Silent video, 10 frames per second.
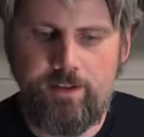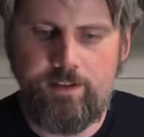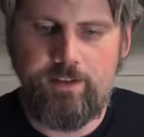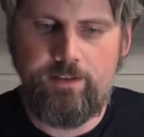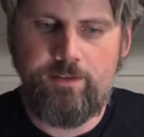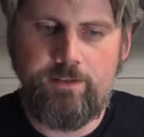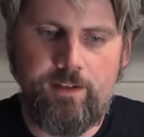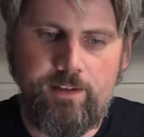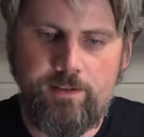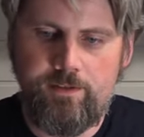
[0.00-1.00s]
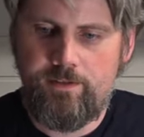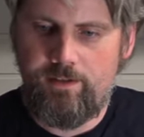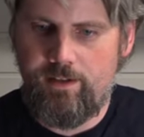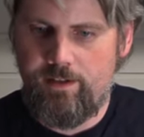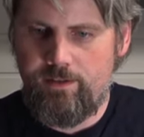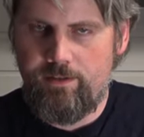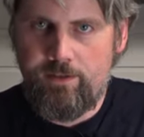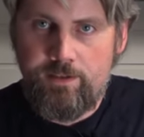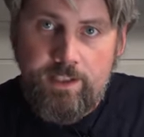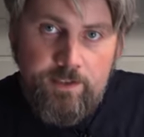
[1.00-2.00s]
and I get the lid on and it
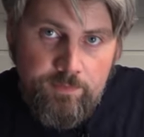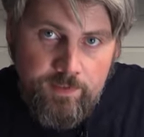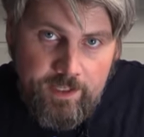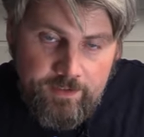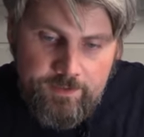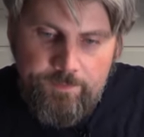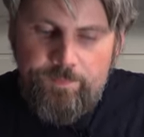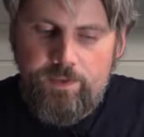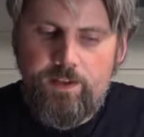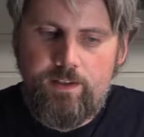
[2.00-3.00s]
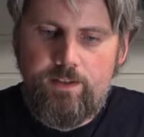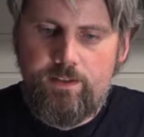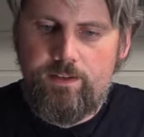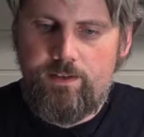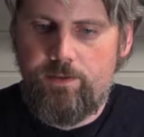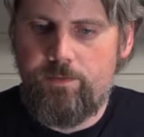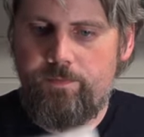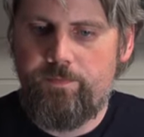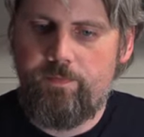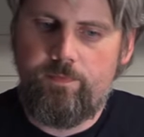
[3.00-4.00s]
stays flat. So
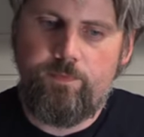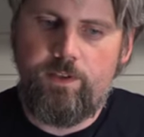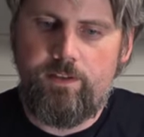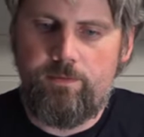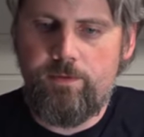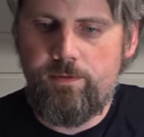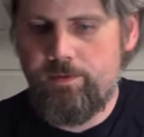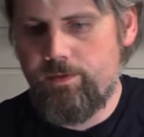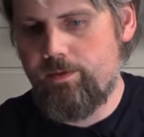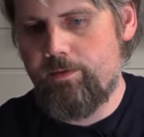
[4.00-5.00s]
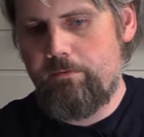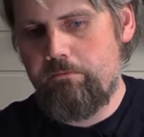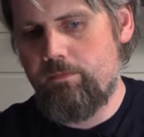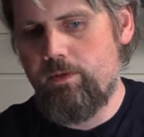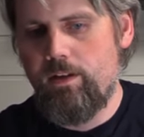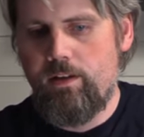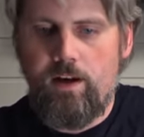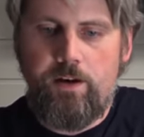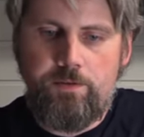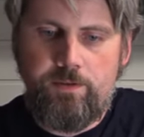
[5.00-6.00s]
we get the rules.
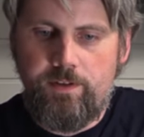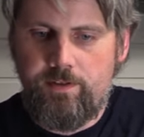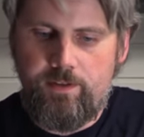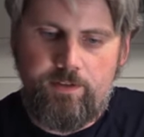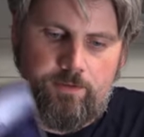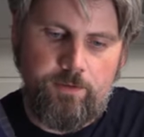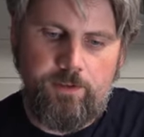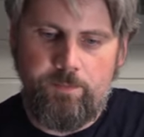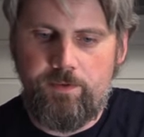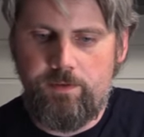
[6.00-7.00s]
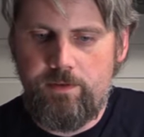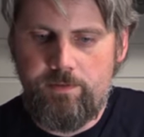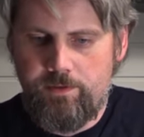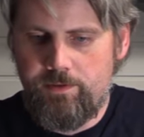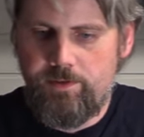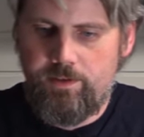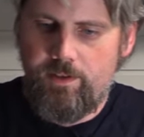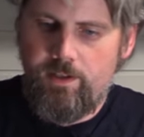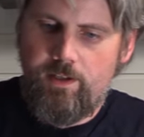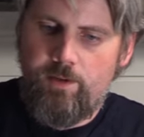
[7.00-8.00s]
How you do this is totally up to you, of course,
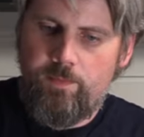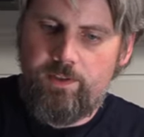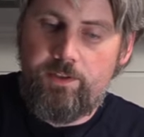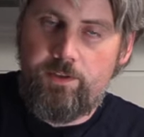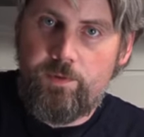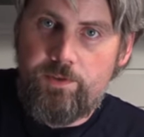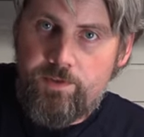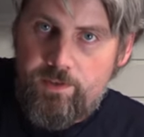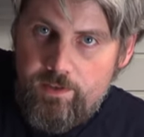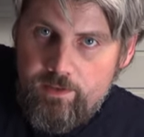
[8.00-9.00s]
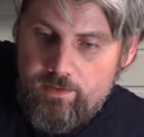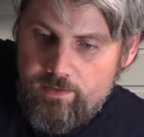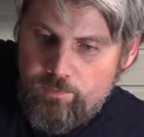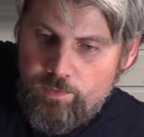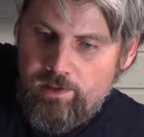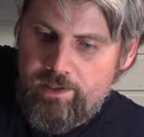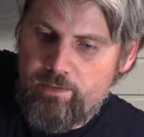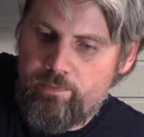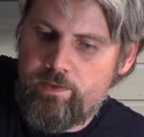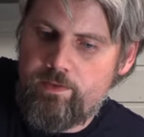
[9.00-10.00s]
but I just want to see will
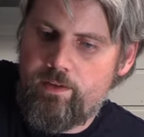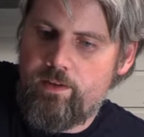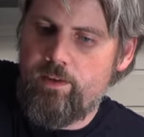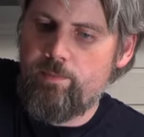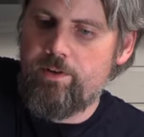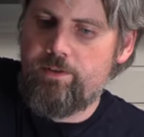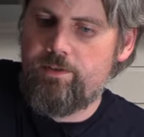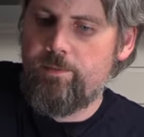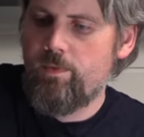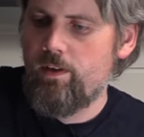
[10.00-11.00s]
it fit in the box.